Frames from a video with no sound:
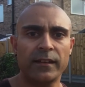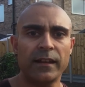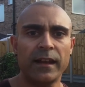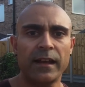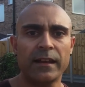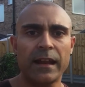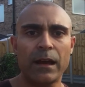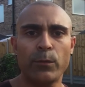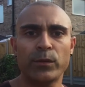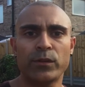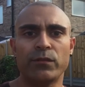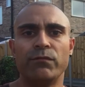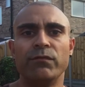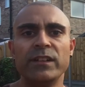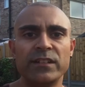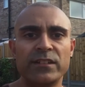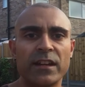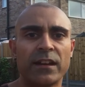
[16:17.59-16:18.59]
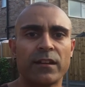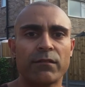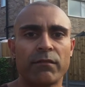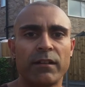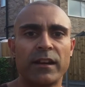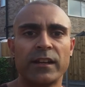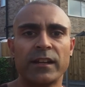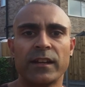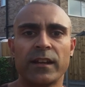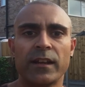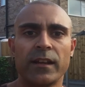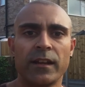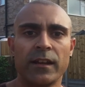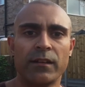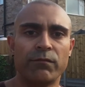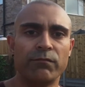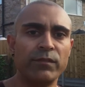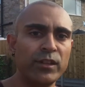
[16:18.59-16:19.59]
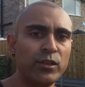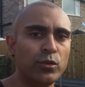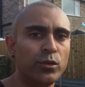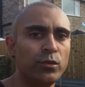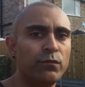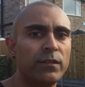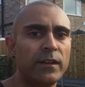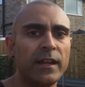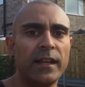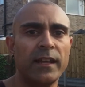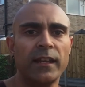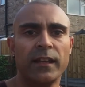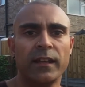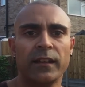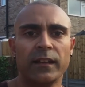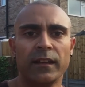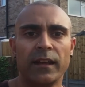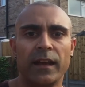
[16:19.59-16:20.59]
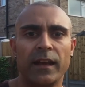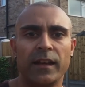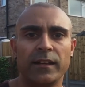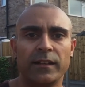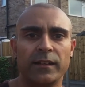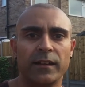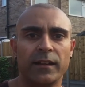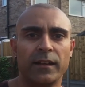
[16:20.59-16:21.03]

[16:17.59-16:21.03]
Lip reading: Allow it to regenerate, rejuvenate, and